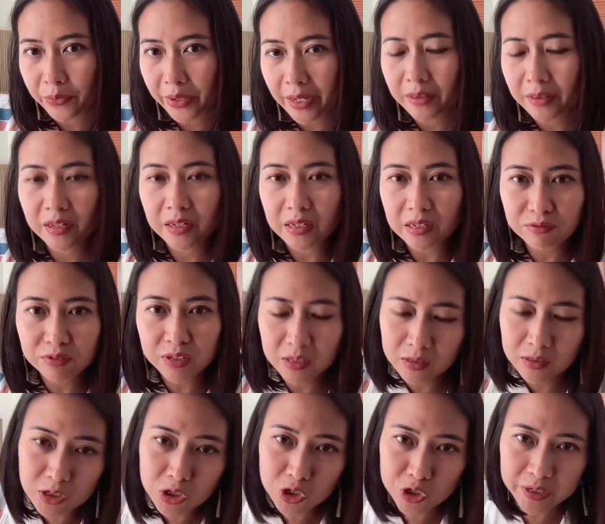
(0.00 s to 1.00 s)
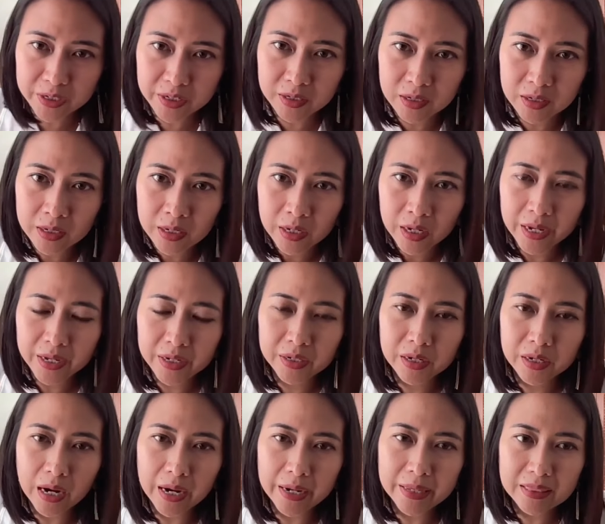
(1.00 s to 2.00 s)
in the EV industry.
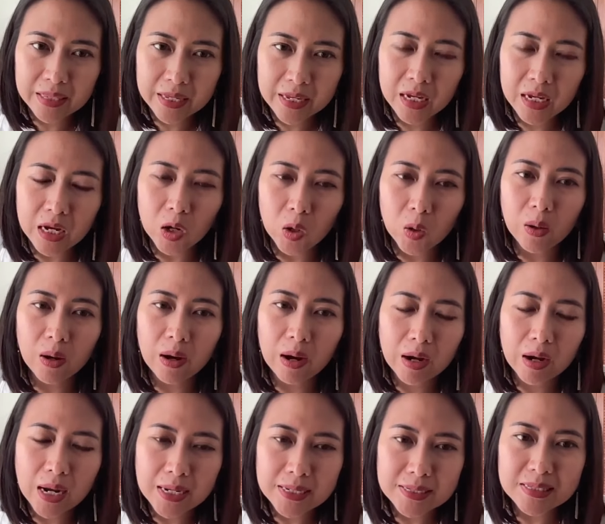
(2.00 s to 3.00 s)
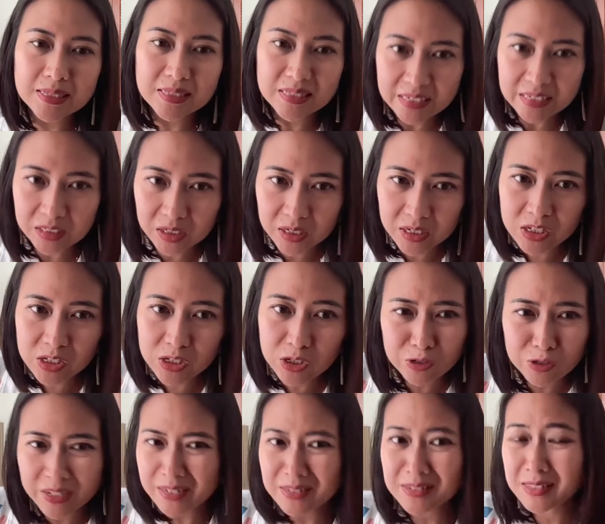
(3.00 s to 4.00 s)
And I think as leaders,
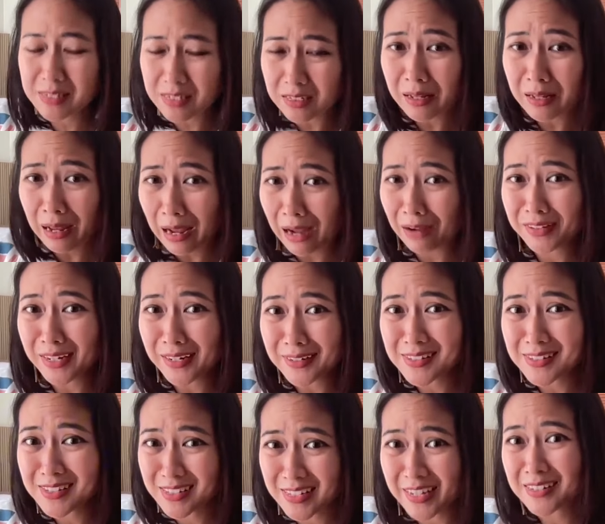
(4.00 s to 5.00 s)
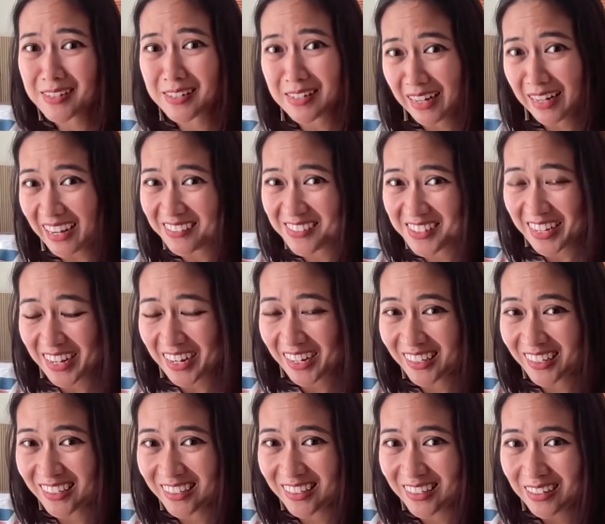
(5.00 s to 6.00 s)
you can still have that sexy
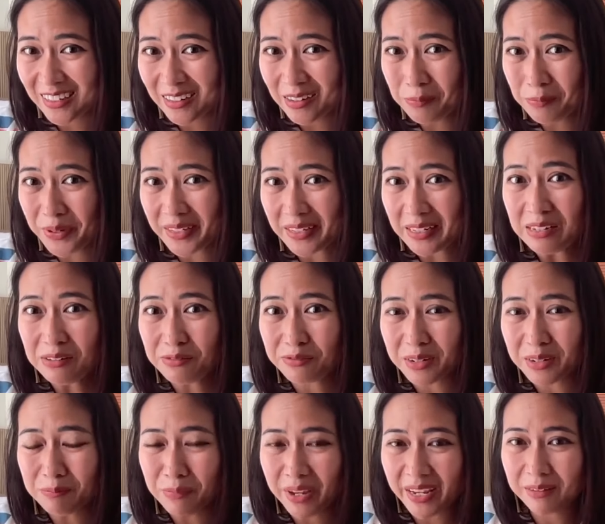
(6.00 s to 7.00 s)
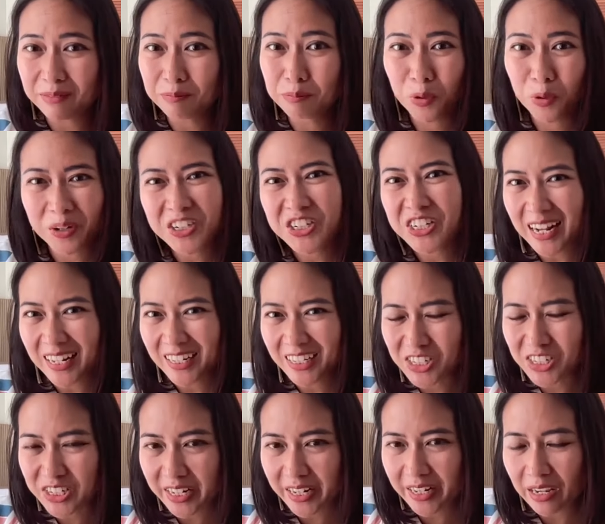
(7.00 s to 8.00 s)
lifestyle, but even made more
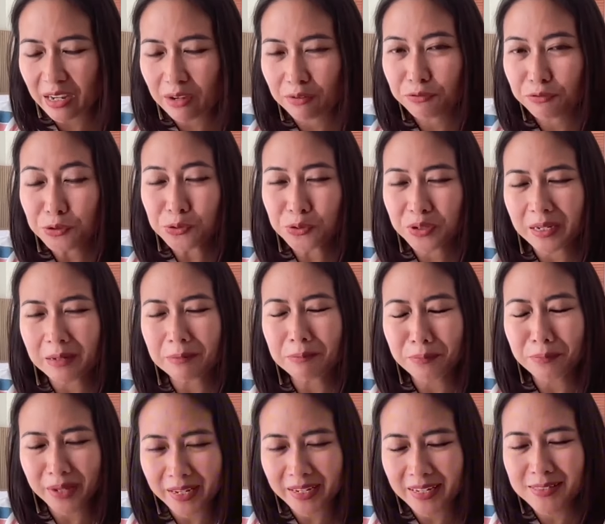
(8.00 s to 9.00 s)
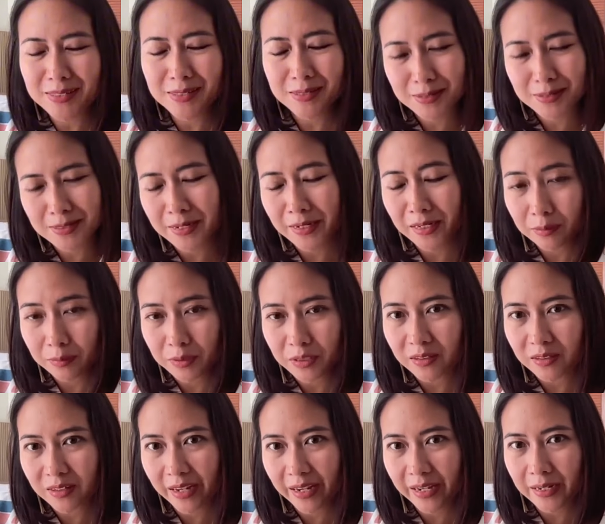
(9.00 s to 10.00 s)
challenging if you can make it sustainable.
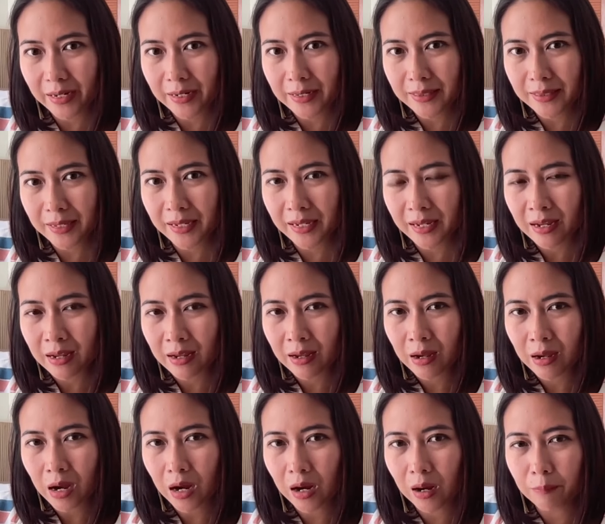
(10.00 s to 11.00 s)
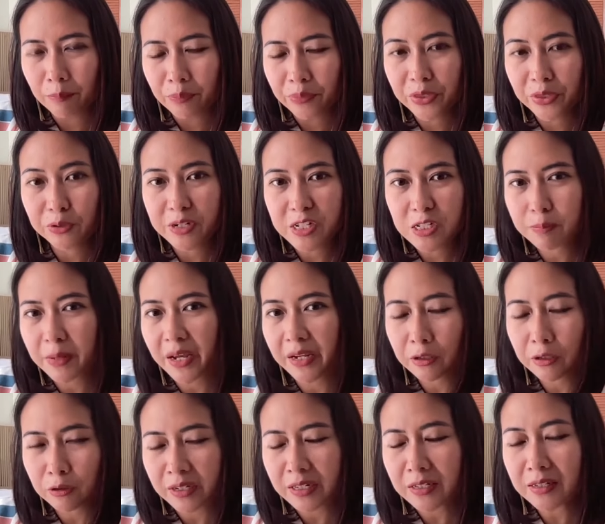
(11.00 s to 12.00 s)
And I think the respect
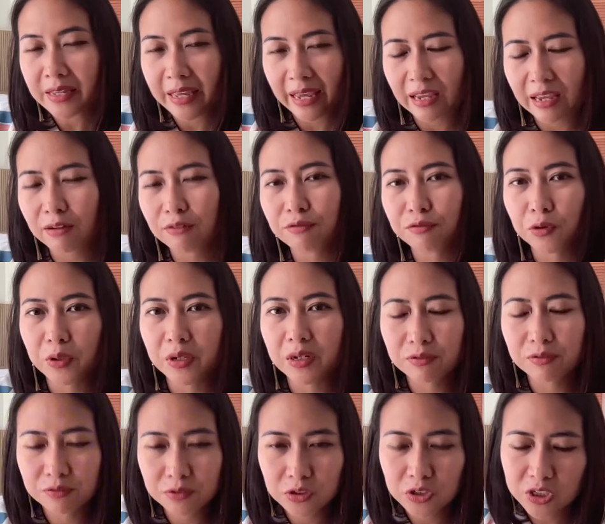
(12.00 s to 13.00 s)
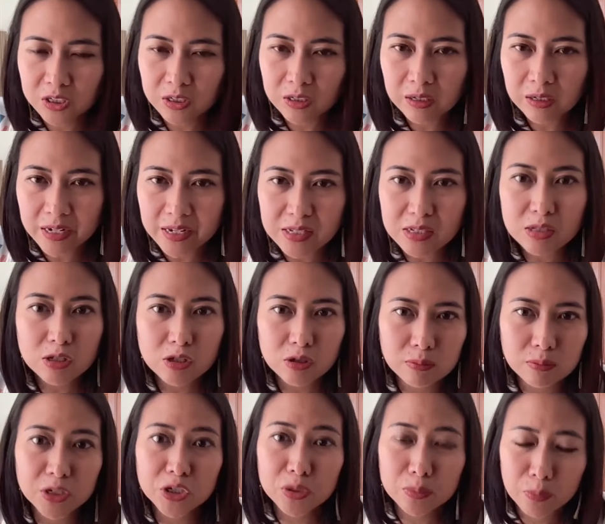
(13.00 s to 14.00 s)
you can gain for the future is so
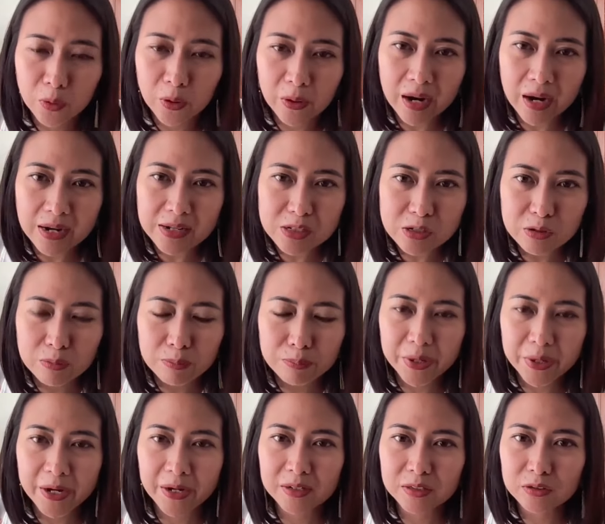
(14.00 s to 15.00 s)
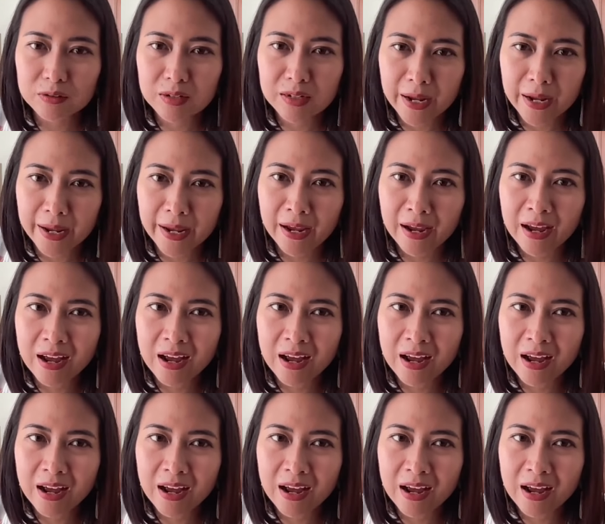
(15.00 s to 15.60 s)
much more as compared to like